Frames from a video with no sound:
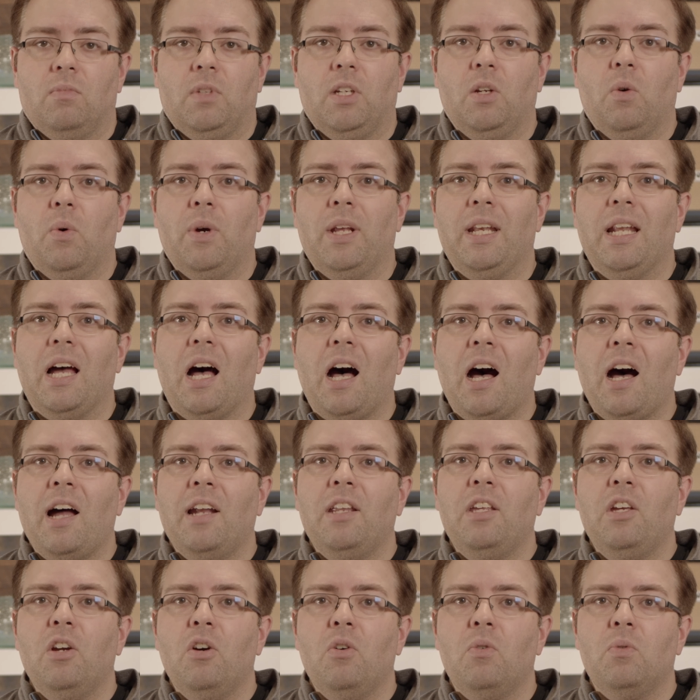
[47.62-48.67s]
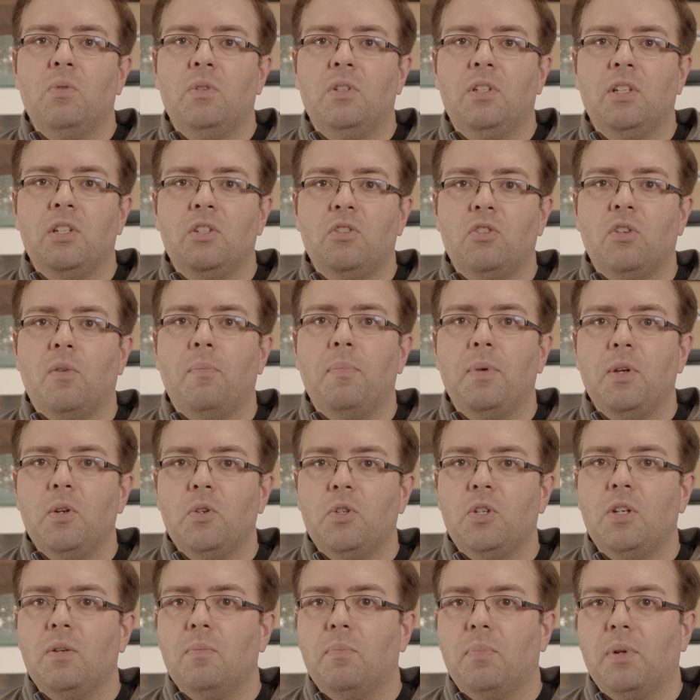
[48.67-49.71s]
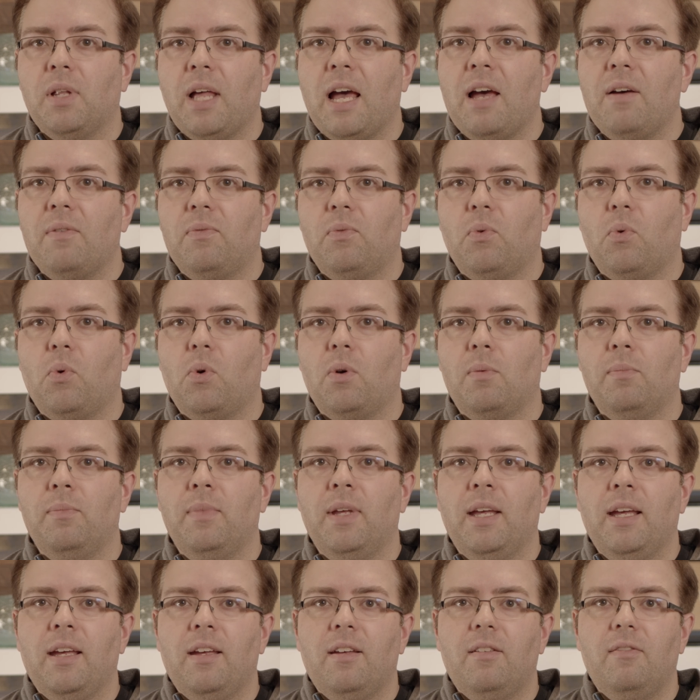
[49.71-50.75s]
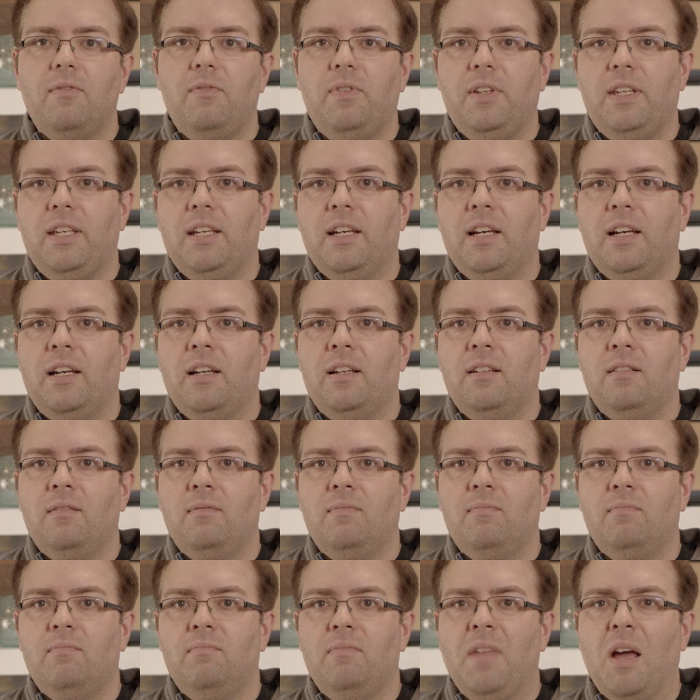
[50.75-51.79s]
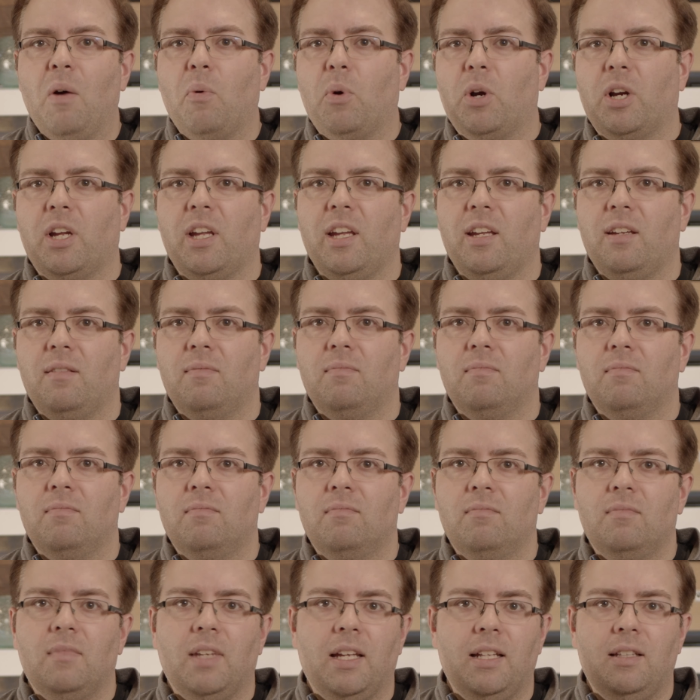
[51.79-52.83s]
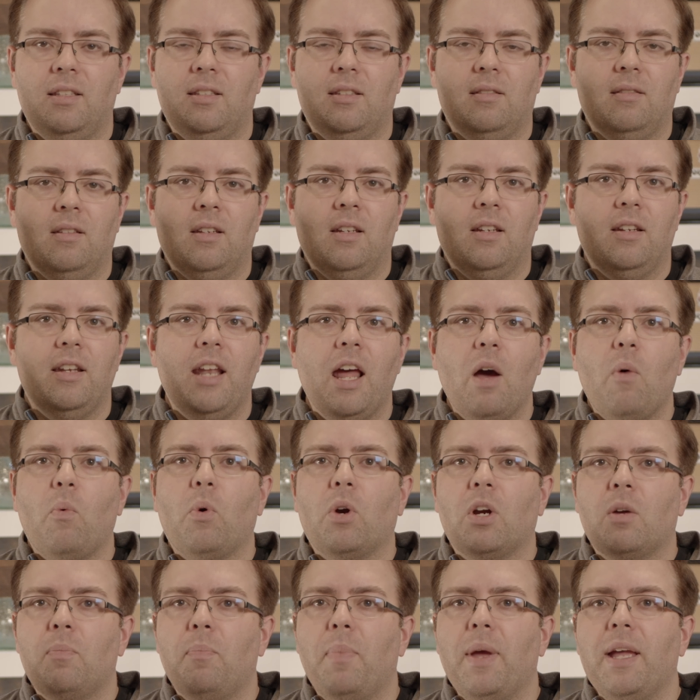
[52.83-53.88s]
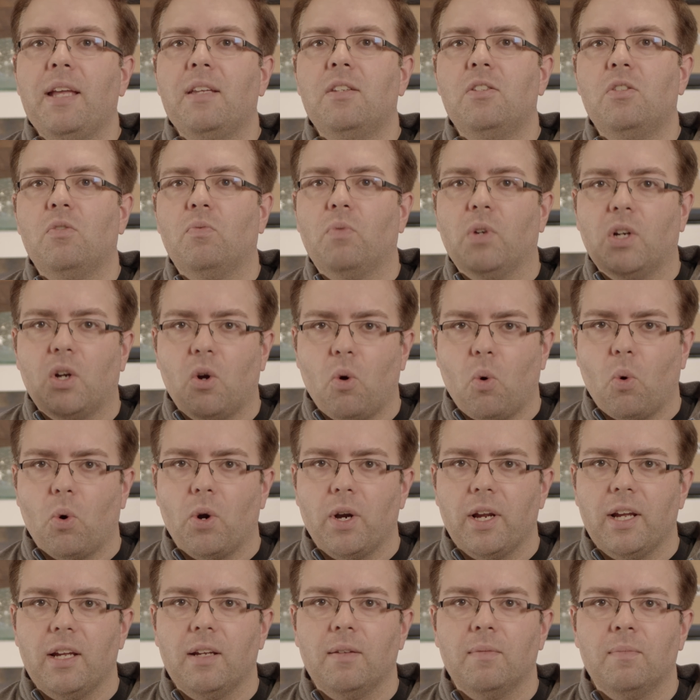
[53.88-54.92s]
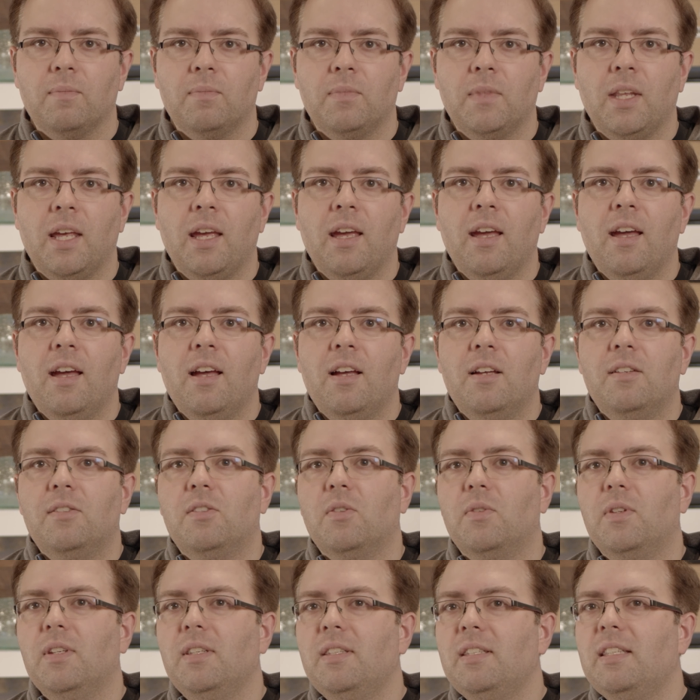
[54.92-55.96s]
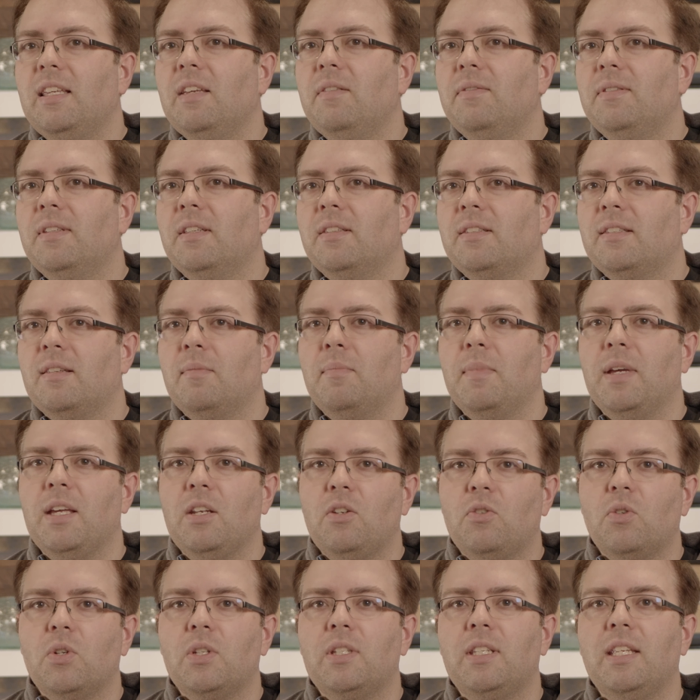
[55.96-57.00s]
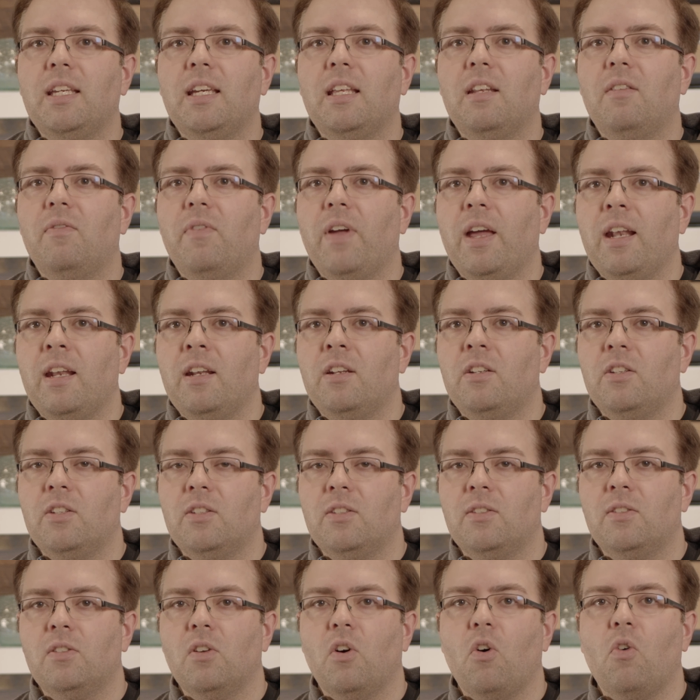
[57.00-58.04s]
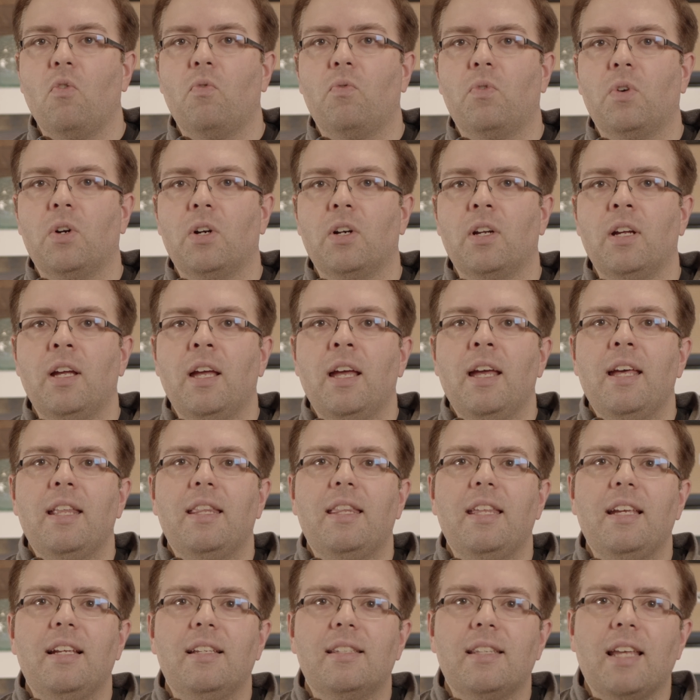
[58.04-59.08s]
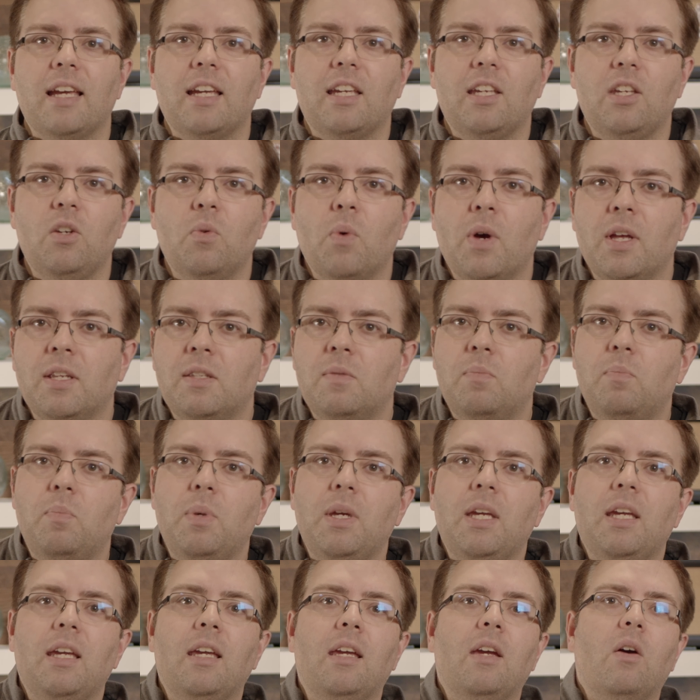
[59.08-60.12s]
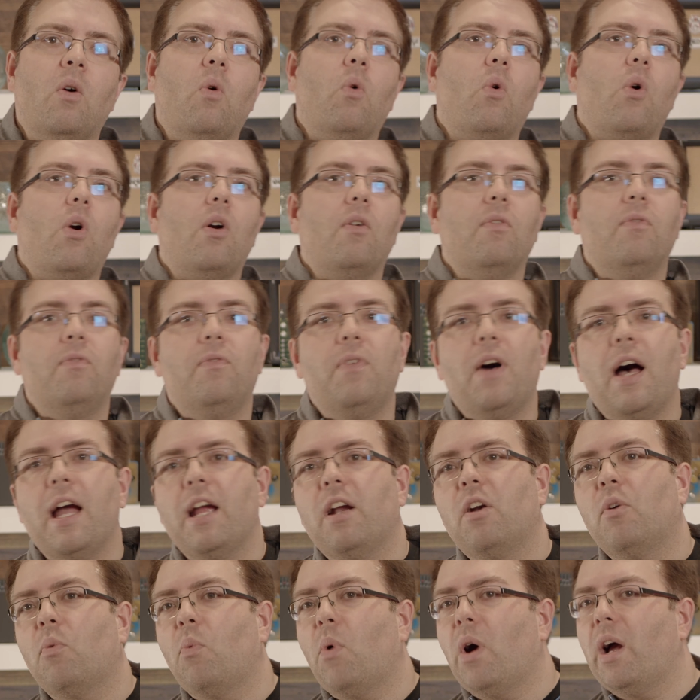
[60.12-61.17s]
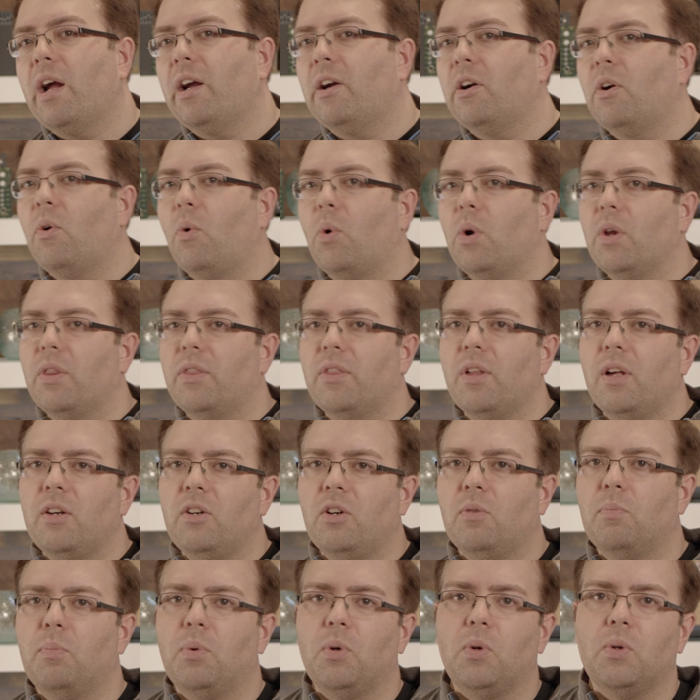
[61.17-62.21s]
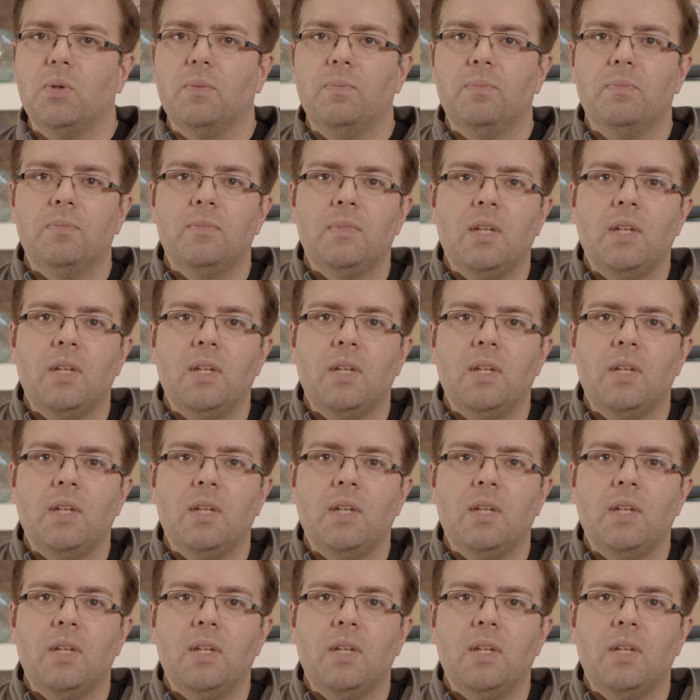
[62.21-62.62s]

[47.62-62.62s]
an audio distribution platform via networking. It's network-based recording. So this gives us some interesting advantages over things like USB or Firewire or Thunderbolt.